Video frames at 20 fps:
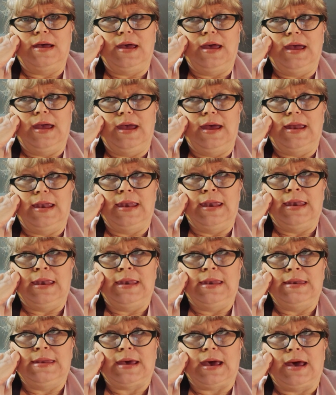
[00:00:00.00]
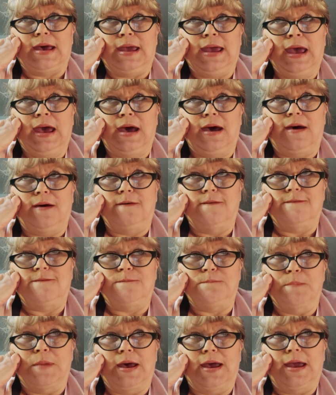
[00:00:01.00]
and I have
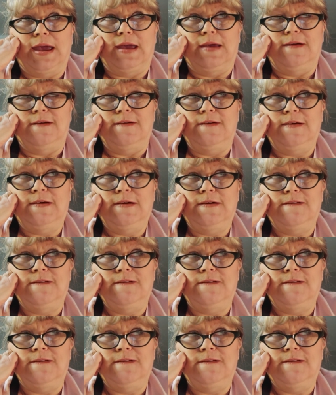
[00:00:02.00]
my